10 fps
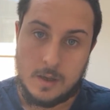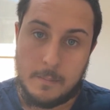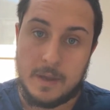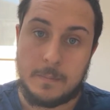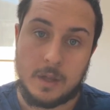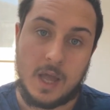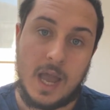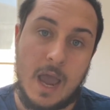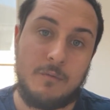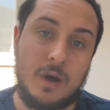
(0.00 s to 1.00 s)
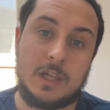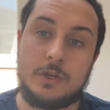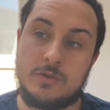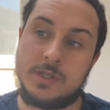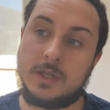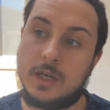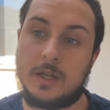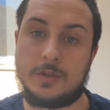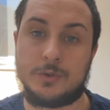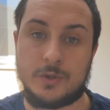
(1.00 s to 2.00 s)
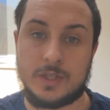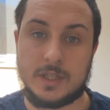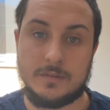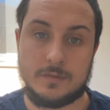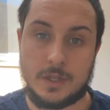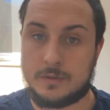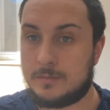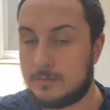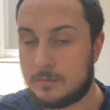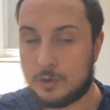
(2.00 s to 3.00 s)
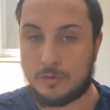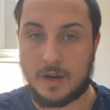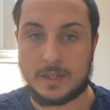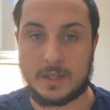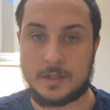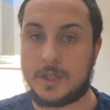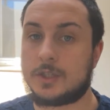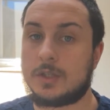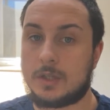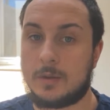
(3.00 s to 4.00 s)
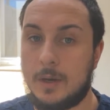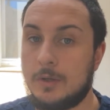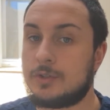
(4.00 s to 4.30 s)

people have while using an alternative that you're writing an article about.